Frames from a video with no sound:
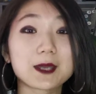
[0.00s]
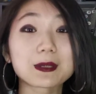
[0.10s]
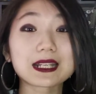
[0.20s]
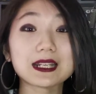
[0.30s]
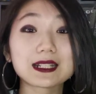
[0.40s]

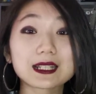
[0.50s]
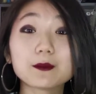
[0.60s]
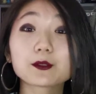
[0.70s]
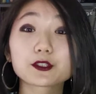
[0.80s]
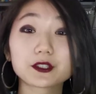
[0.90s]
Besides,
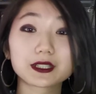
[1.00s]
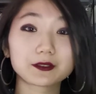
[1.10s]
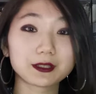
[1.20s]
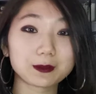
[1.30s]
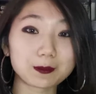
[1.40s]
I'm sure
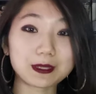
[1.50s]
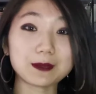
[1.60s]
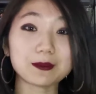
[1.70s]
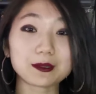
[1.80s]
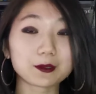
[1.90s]
there will be
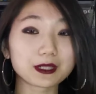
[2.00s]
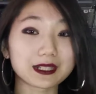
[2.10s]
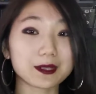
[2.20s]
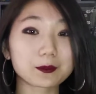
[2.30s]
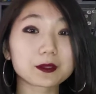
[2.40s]
people
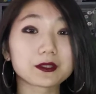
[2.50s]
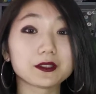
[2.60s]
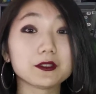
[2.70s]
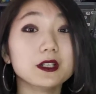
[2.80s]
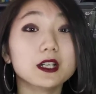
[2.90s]
looking up to
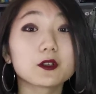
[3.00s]
you,